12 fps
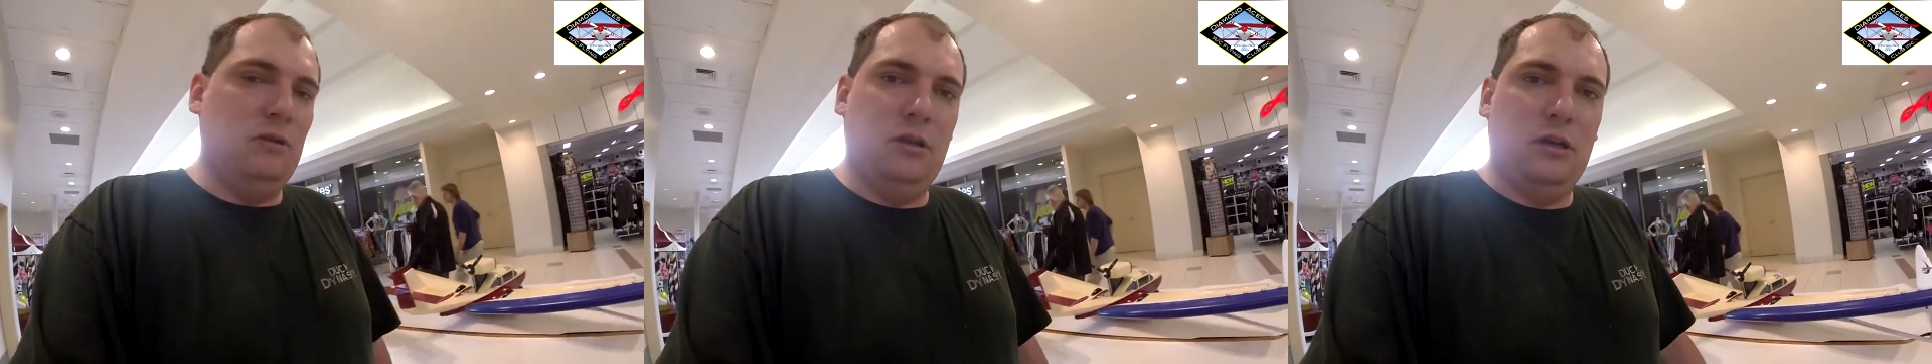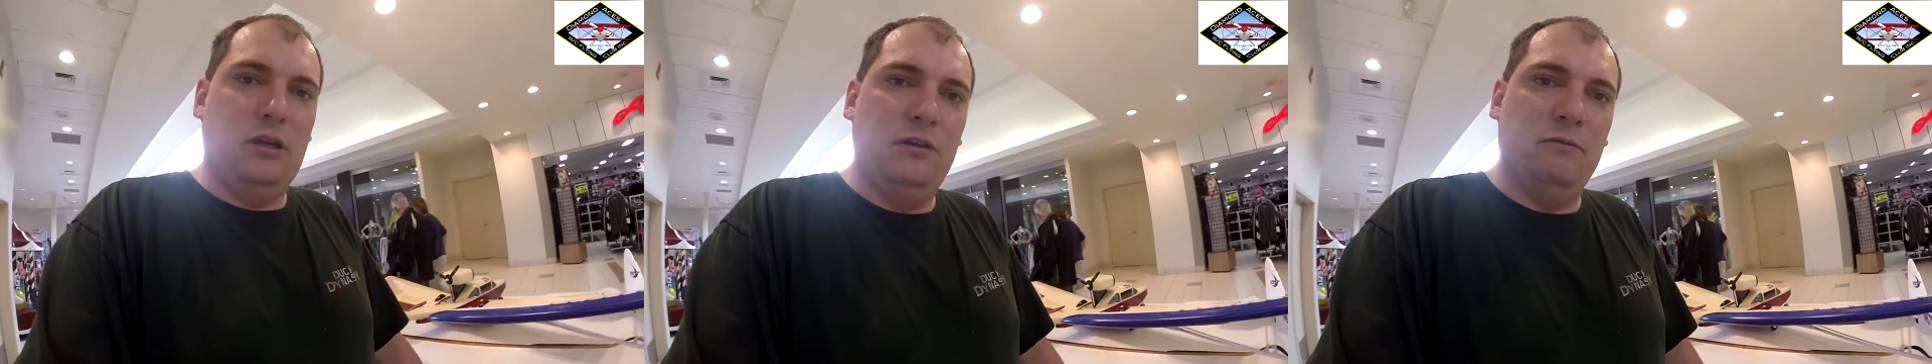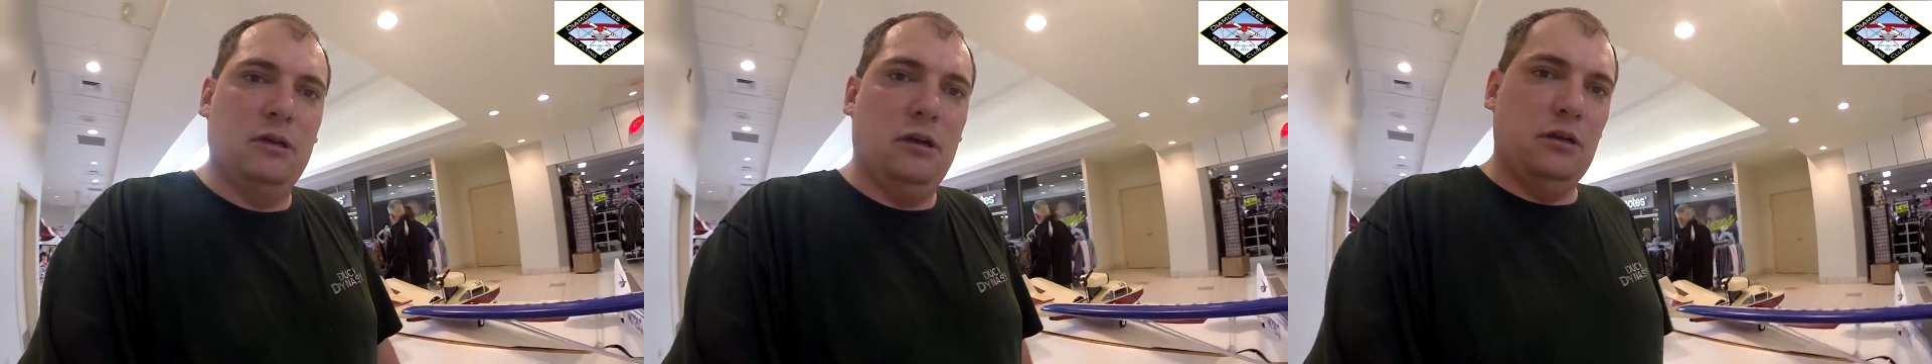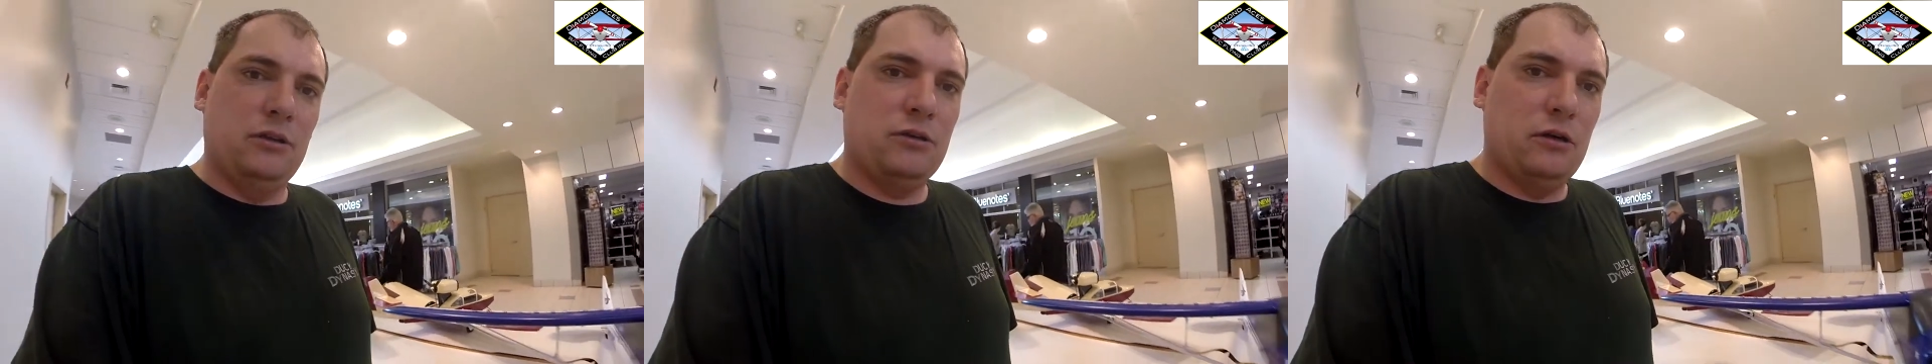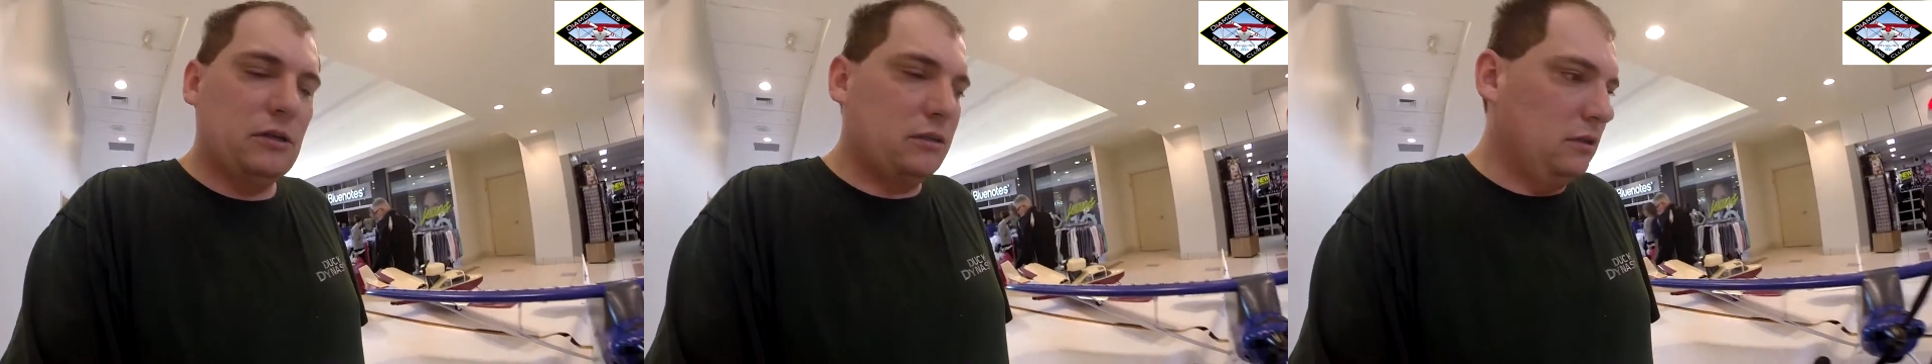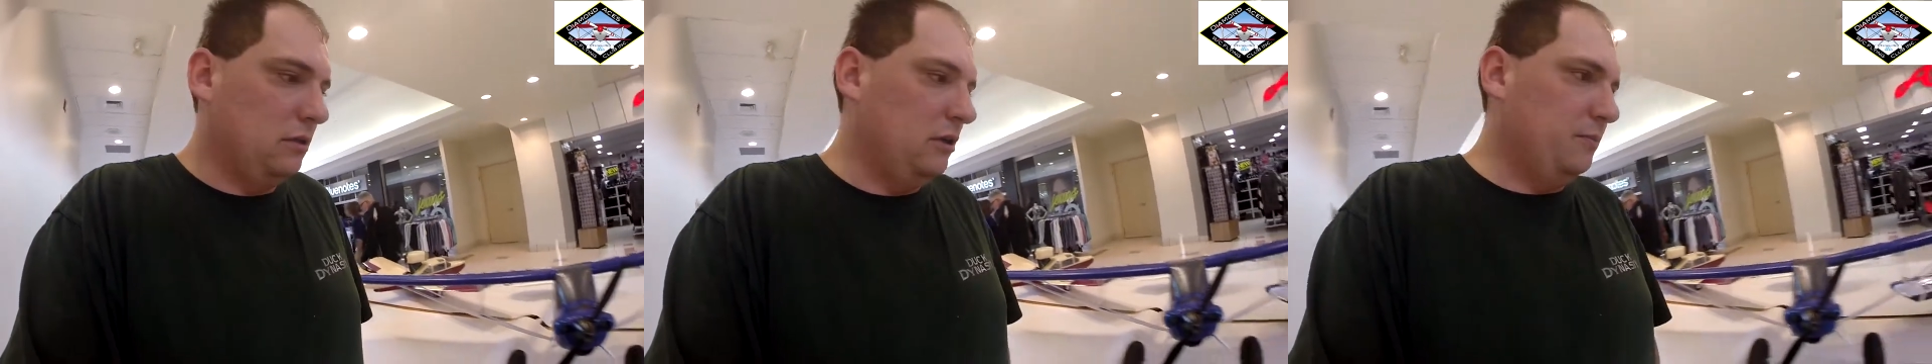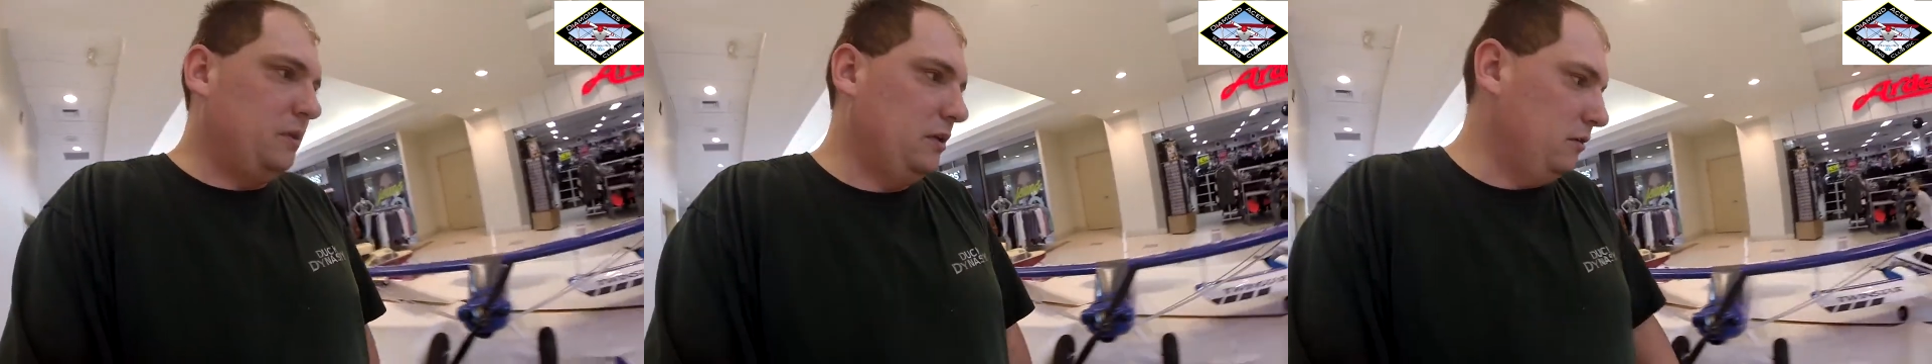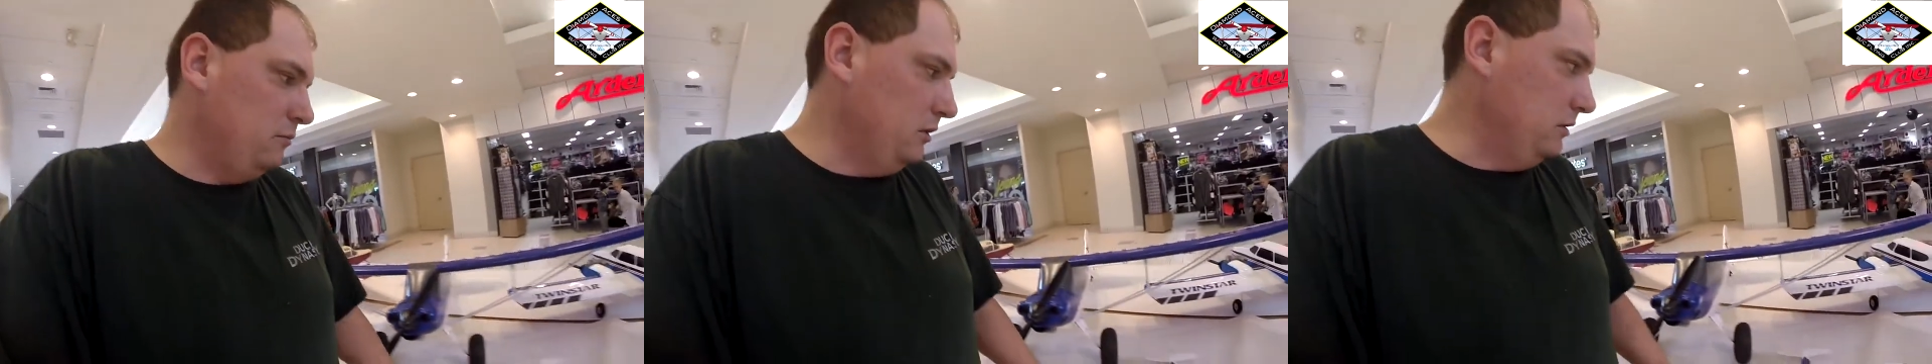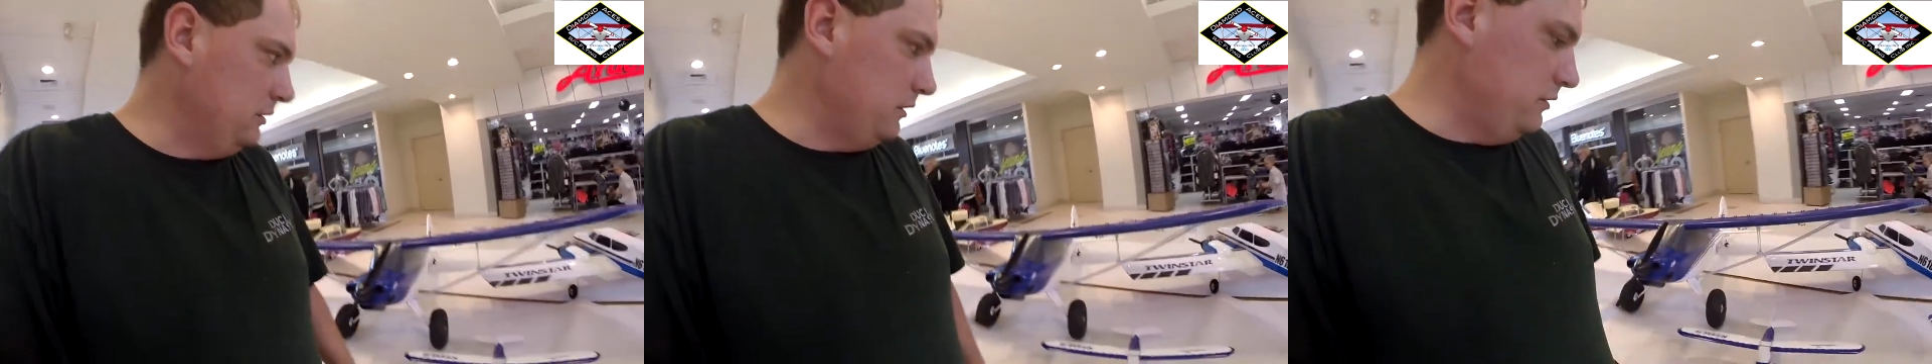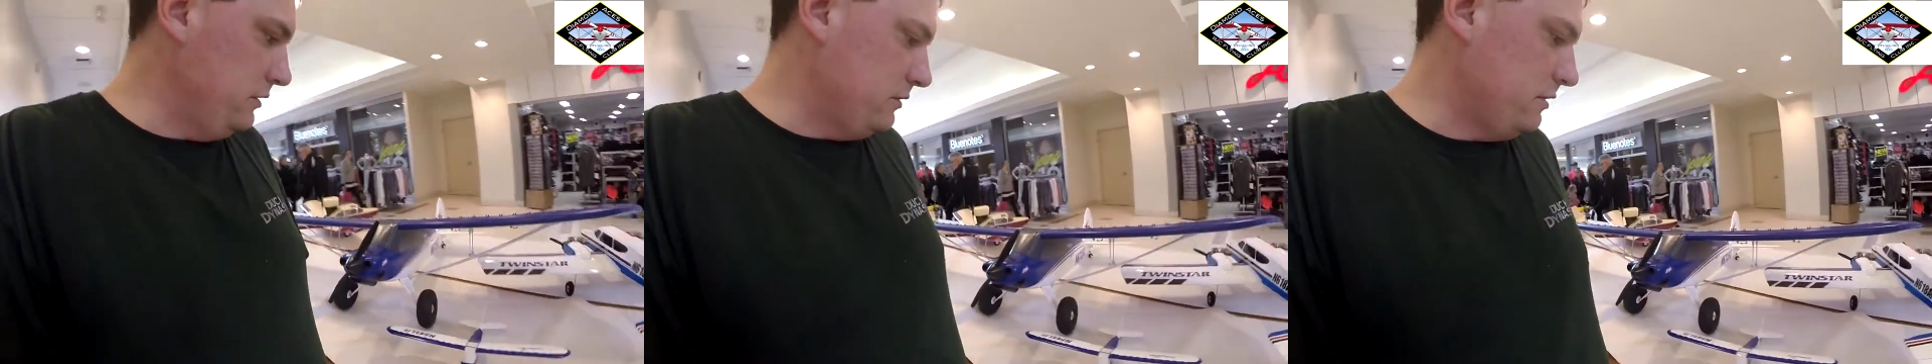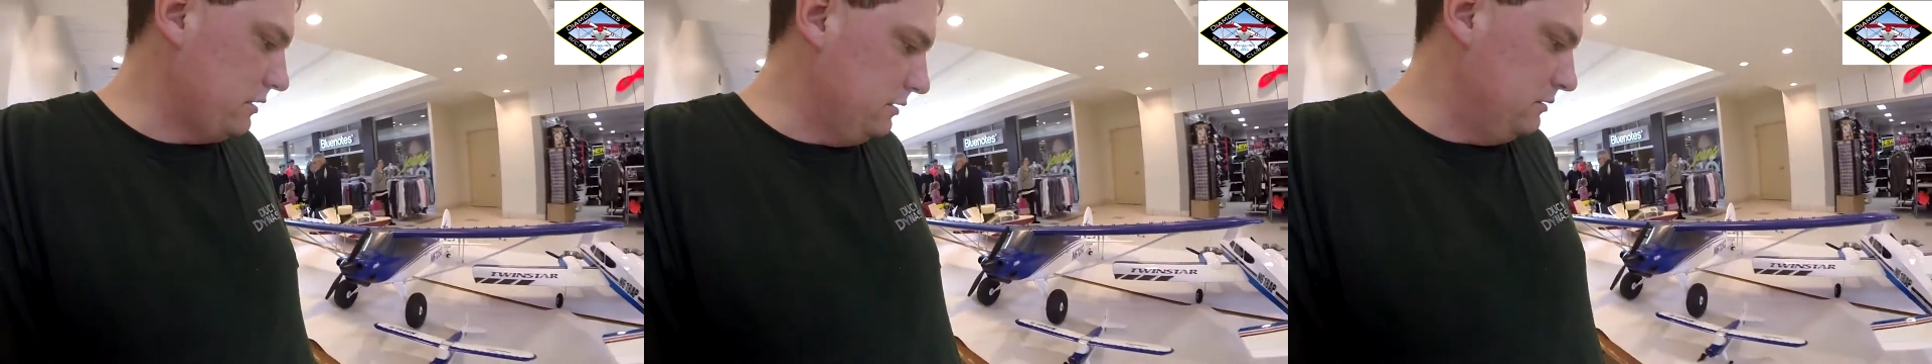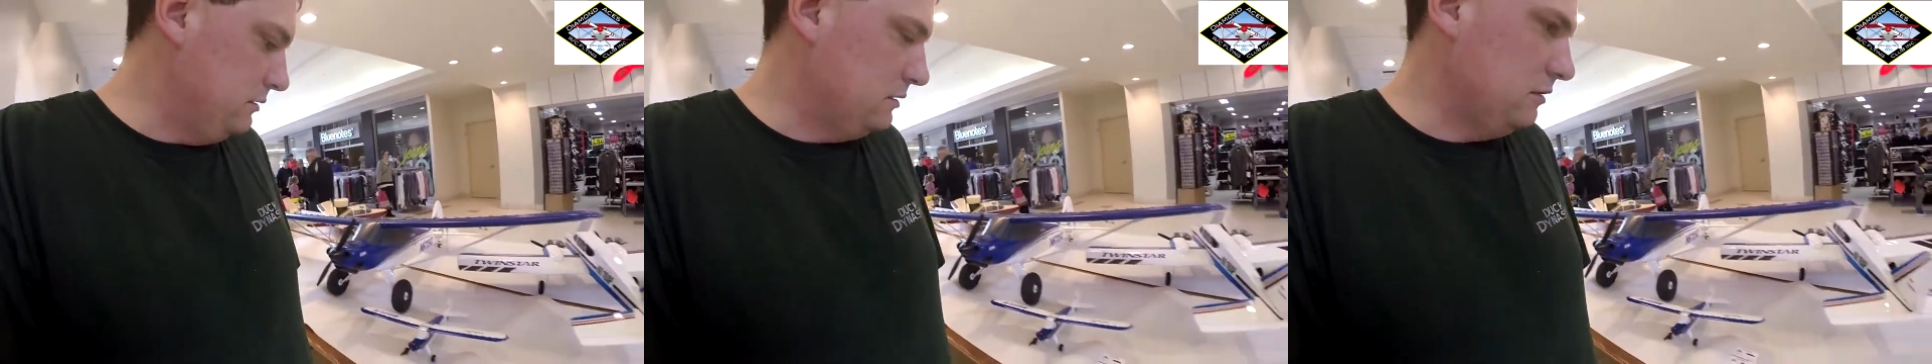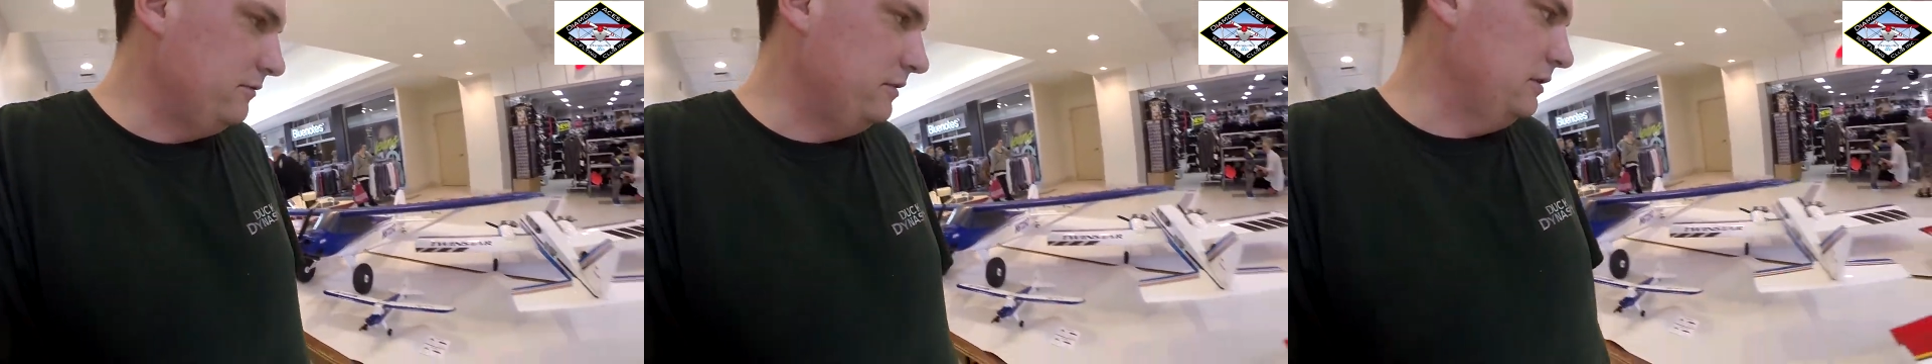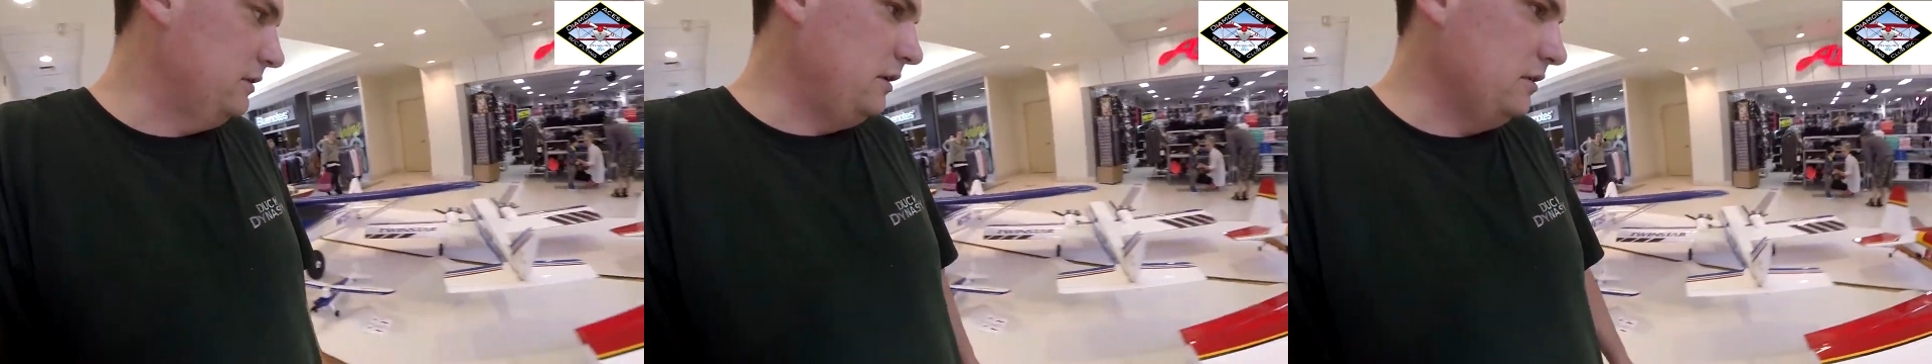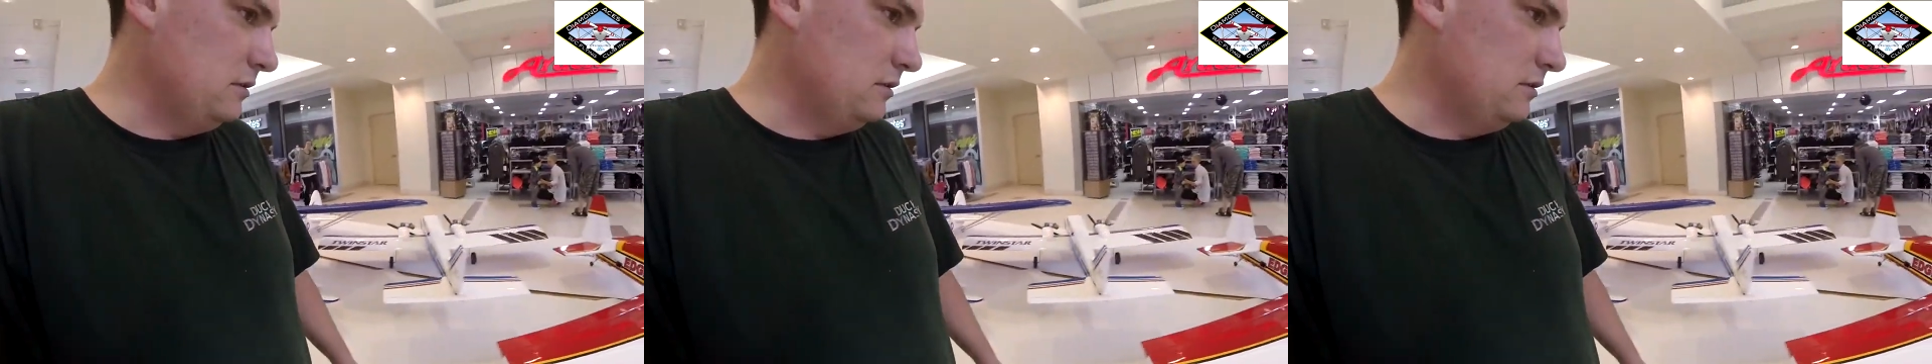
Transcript: they got, even got a truck up there, a military truck and stuff like that.